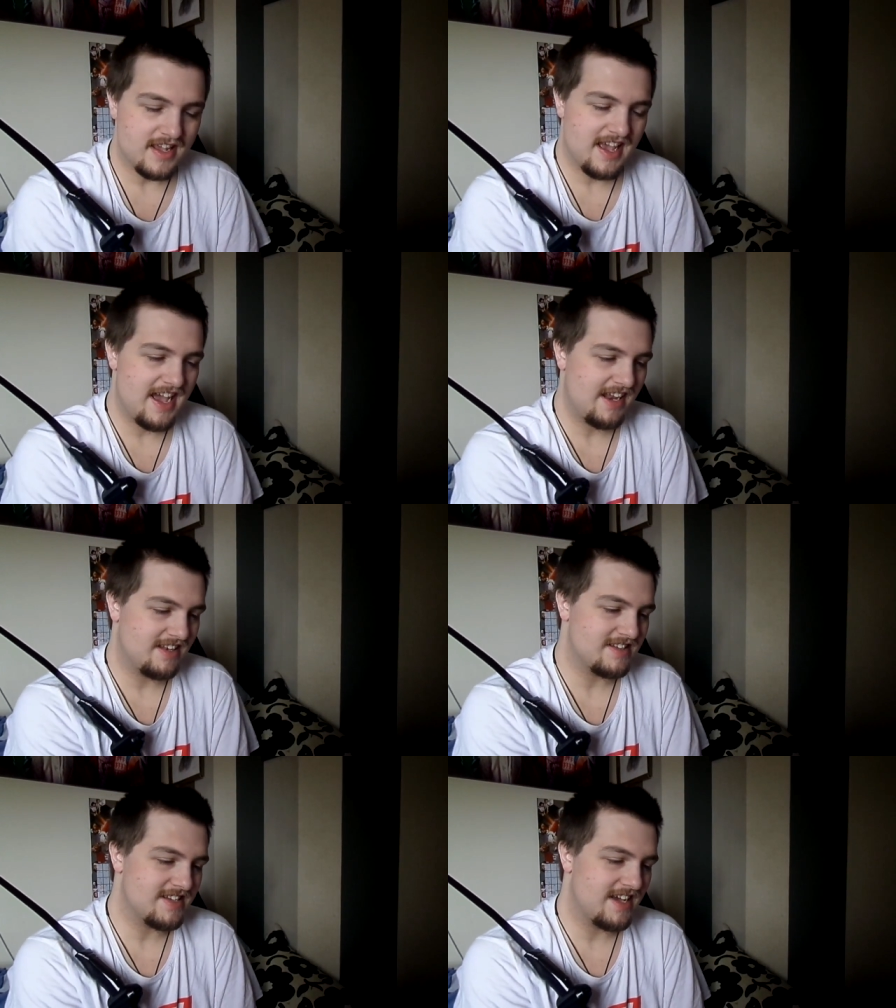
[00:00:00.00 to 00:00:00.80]

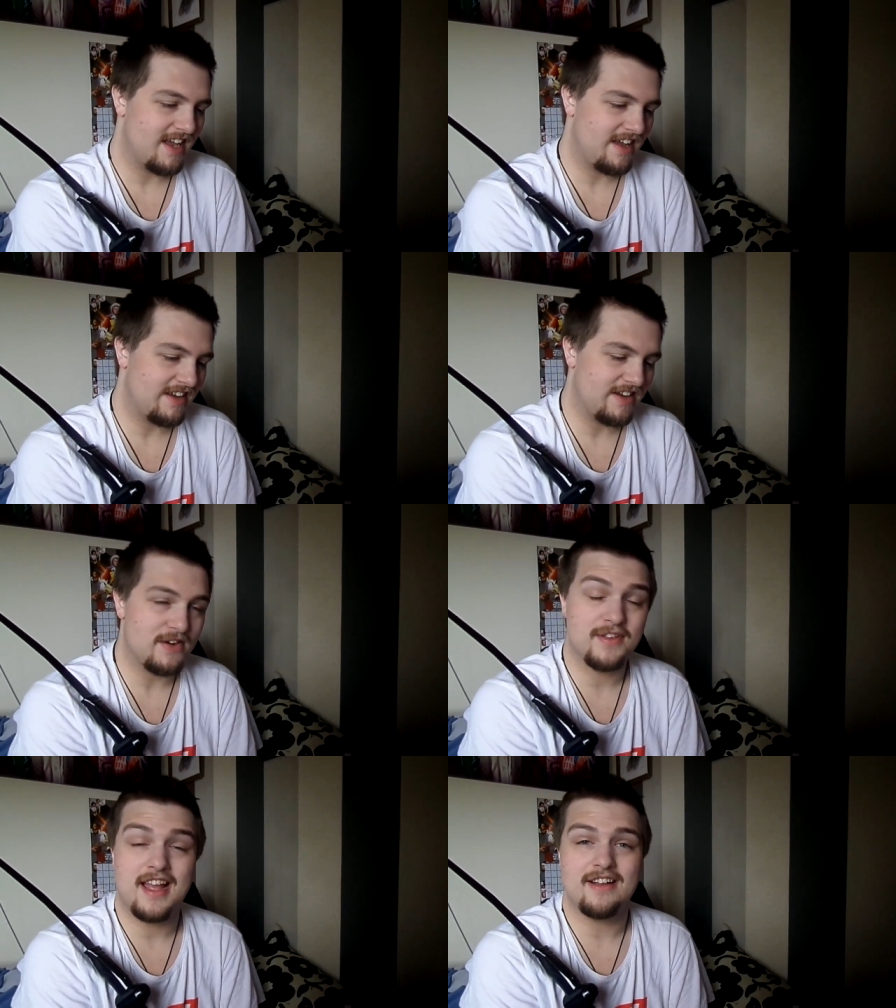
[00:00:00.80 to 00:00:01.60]
and, uh, you
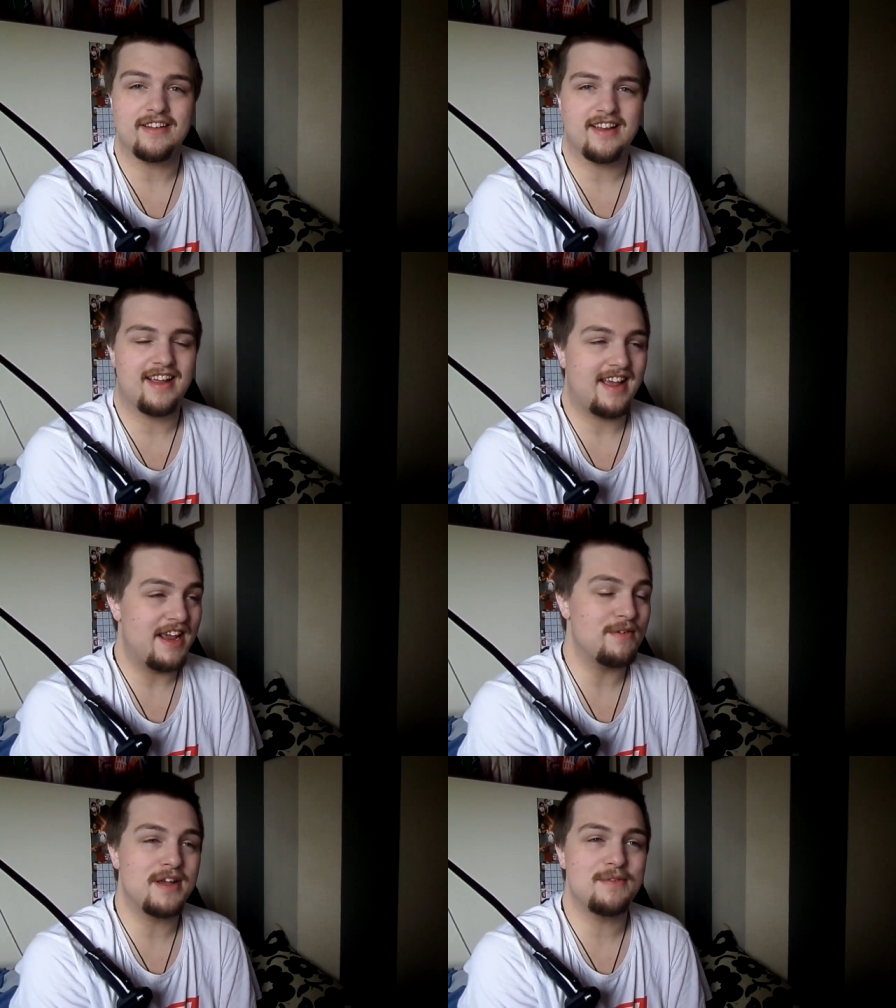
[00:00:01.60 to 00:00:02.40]
know, that,
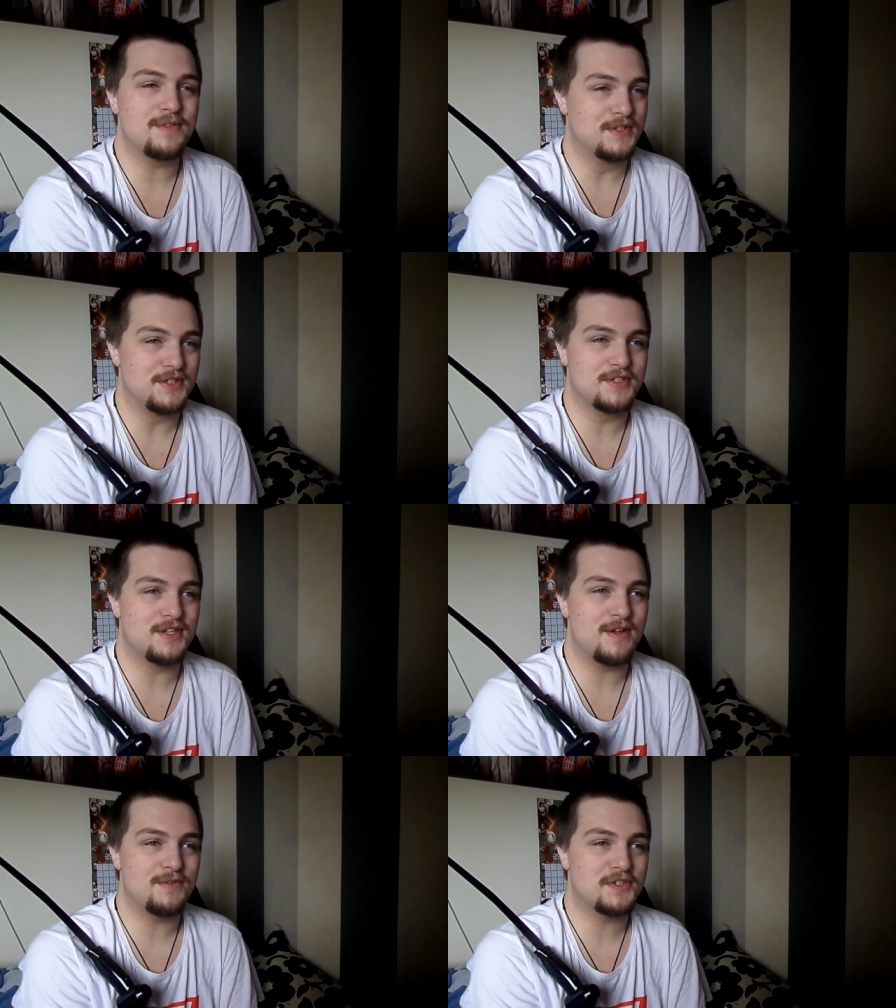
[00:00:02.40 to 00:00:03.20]
it, it was just,
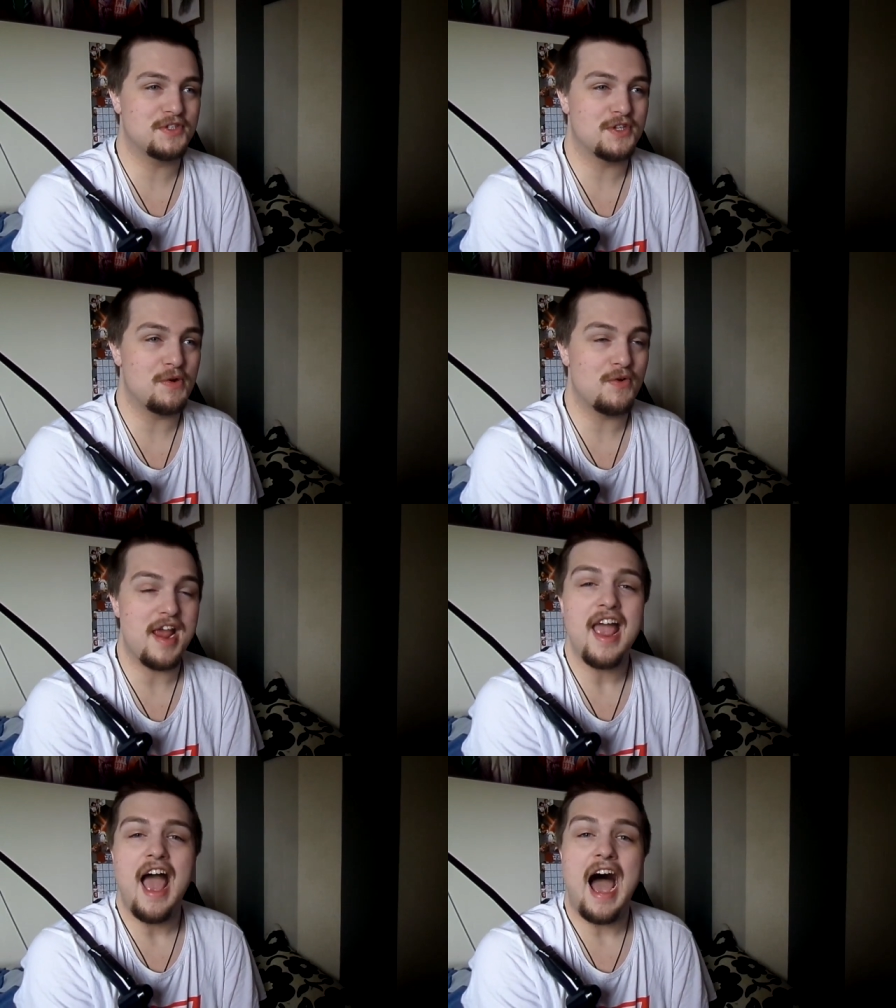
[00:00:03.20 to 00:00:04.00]
it was just so great.